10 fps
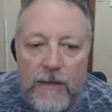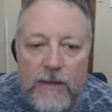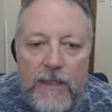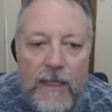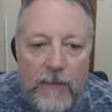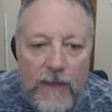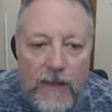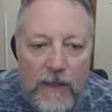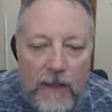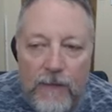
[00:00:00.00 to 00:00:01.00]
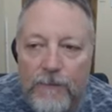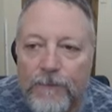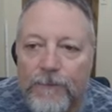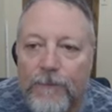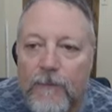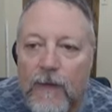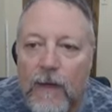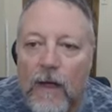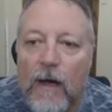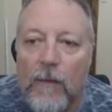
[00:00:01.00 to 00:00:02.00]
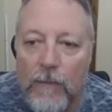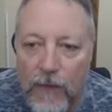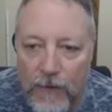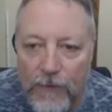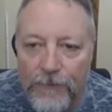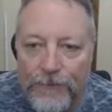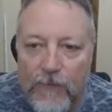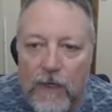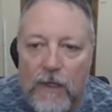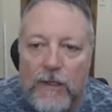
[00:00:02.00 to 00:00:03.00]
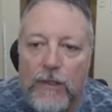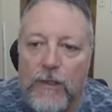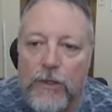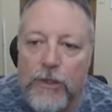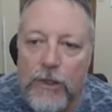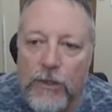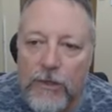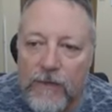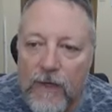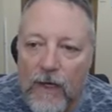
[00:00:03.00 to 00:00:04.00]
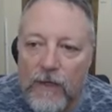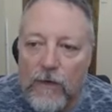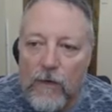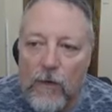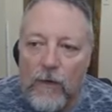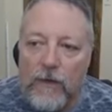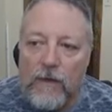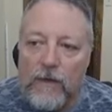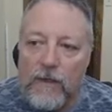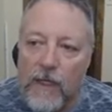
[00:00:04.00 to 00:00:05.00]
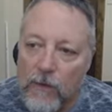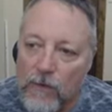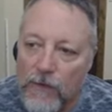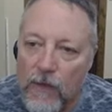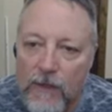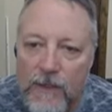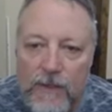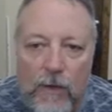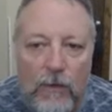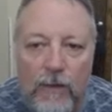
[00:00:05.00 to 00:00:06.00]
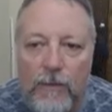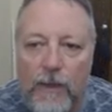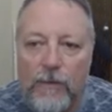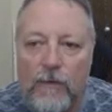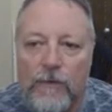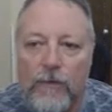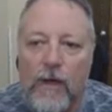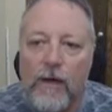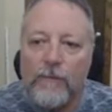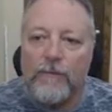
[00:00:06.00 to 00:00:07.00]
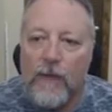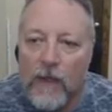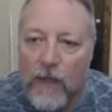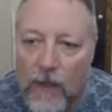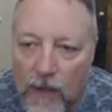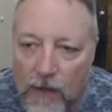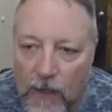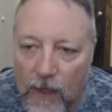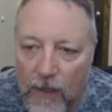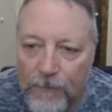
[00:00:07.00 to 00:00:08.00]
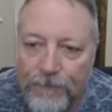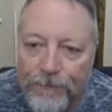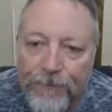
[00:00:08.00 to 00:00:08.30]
Timothy, our brother, to the church of God in Corinth, together with all his holy people throughout Achaia.